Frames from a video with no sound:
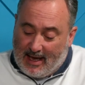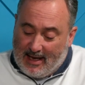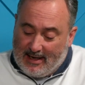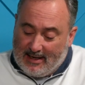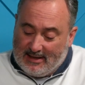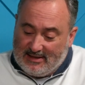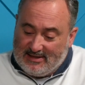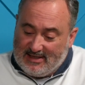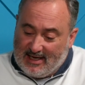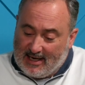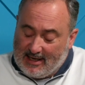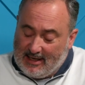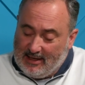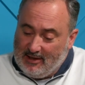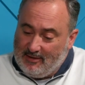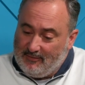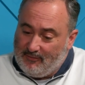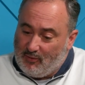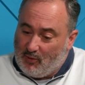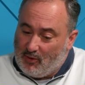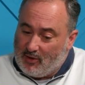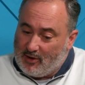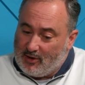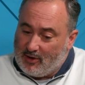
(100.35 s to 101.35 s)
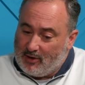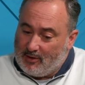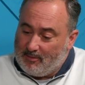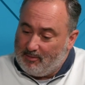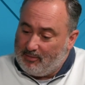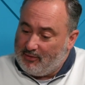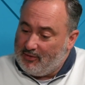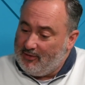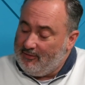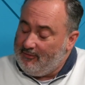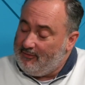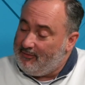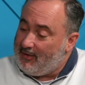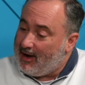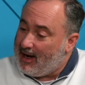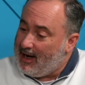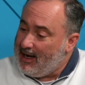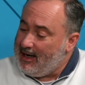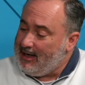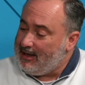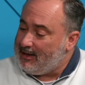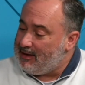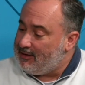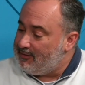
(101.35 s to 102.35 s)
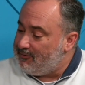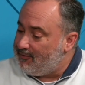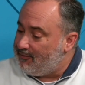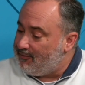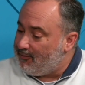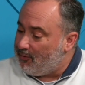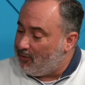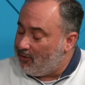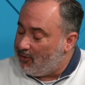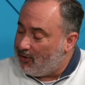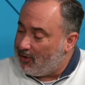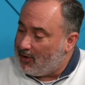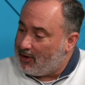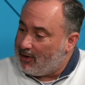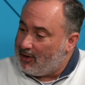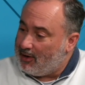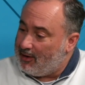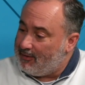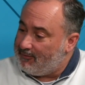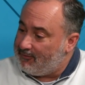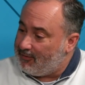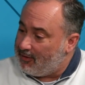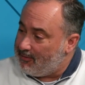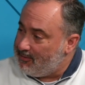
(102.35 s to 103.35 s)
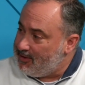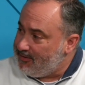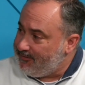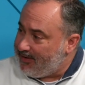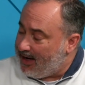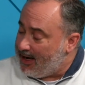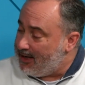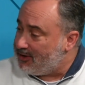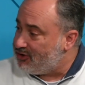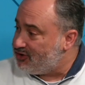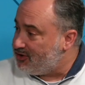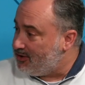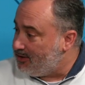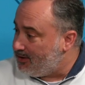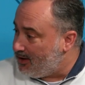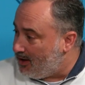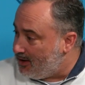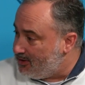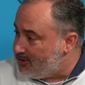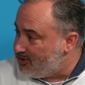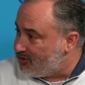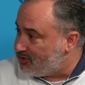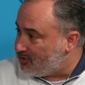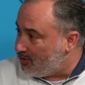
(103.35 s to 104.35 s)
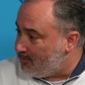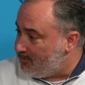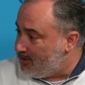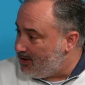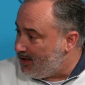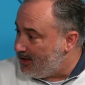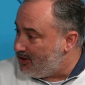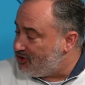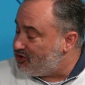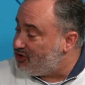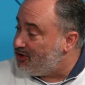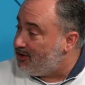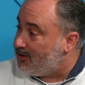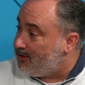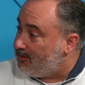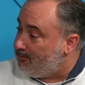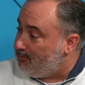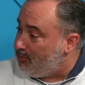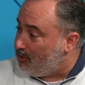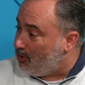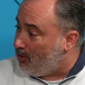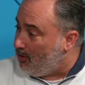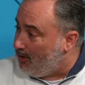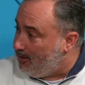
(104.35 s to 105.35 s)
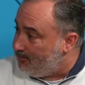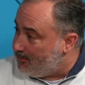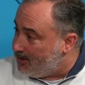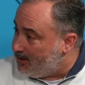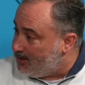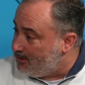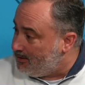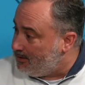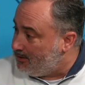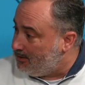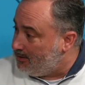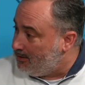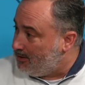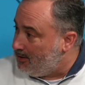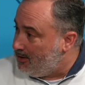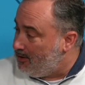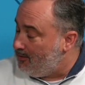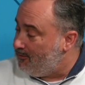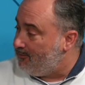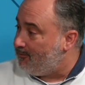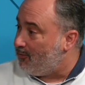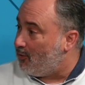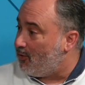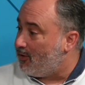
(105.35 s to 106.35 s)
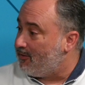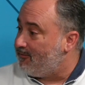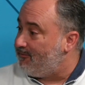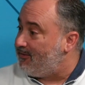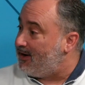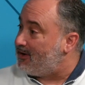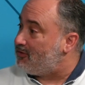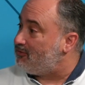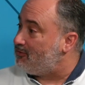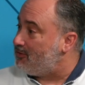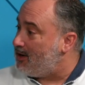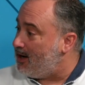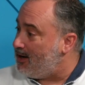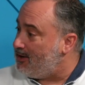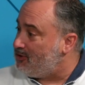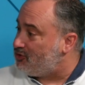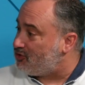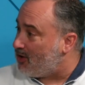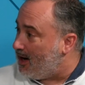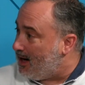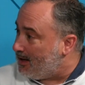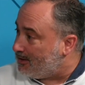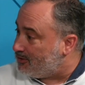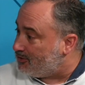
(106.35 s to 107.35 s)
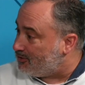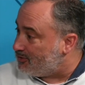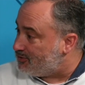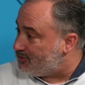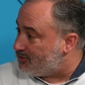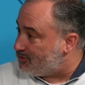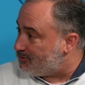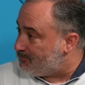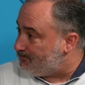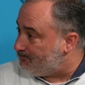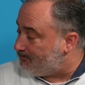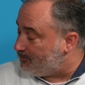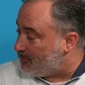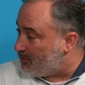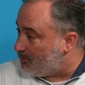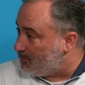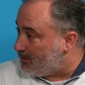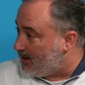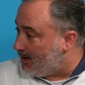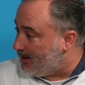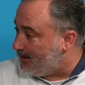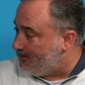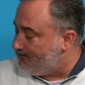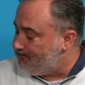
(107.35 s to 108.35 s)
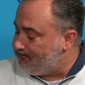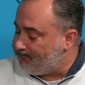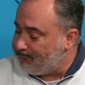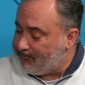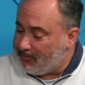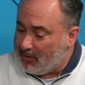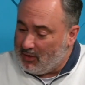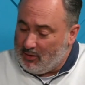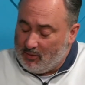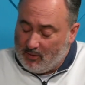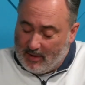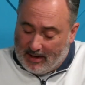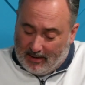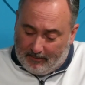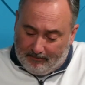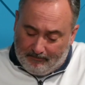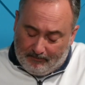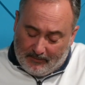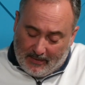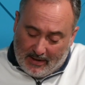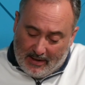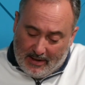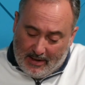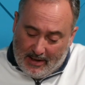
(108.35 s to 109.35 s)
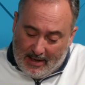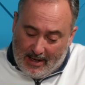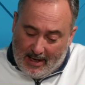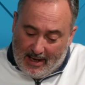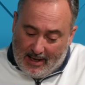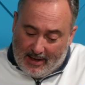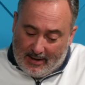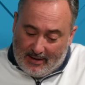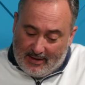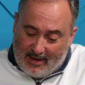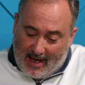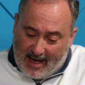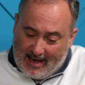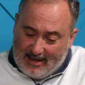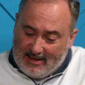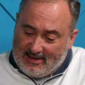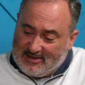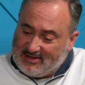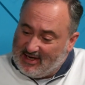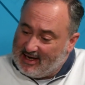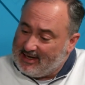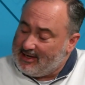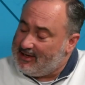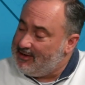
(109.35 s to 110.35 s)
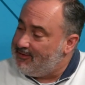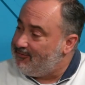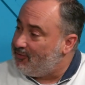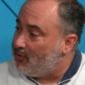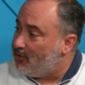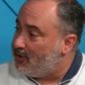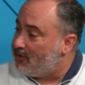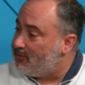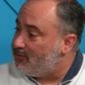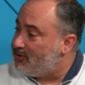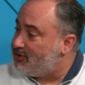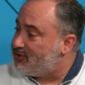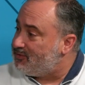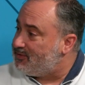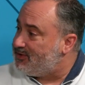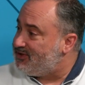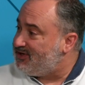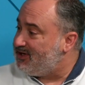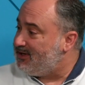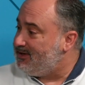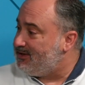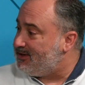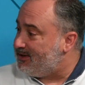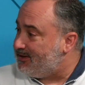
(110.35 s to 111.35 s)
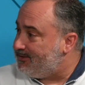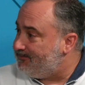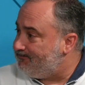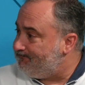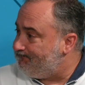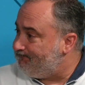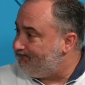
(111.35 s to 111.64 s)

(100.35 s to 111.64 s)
executive order provided for affirmative action, non-discrimination, and employment for federal contractors. Okay, well, that executive order was rescinded.